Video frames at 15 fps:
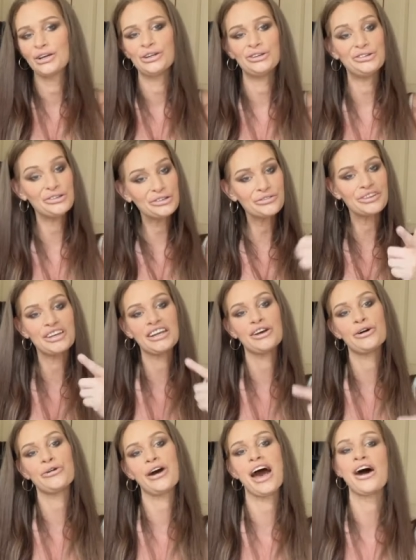new video
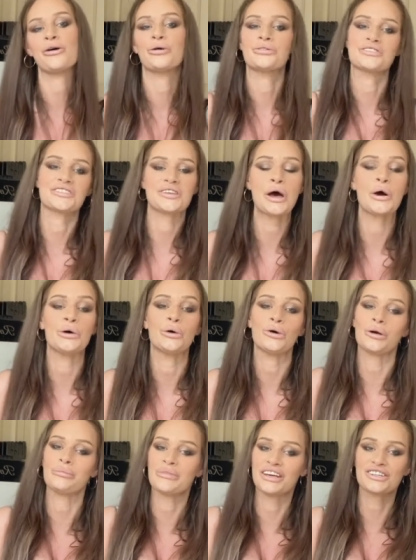out. So
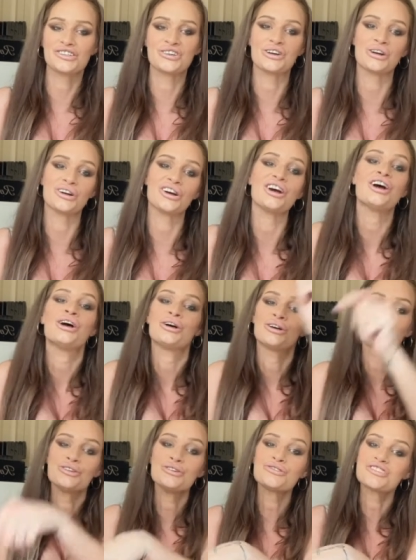make sure
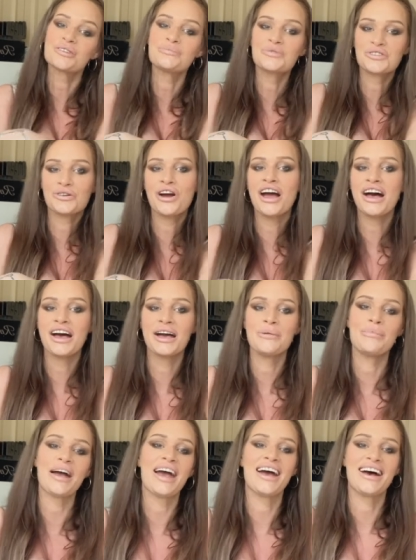you
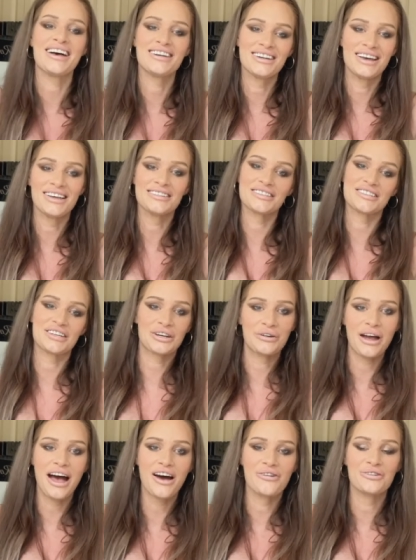subscribe and stick
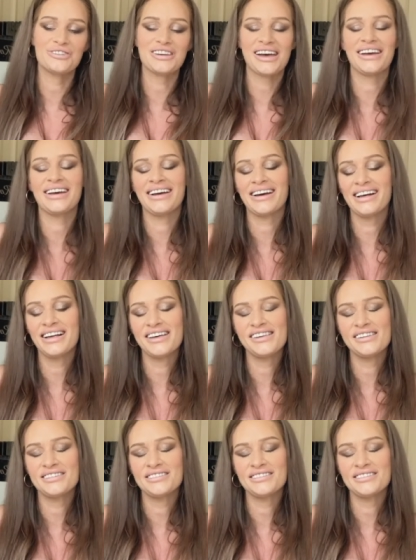around and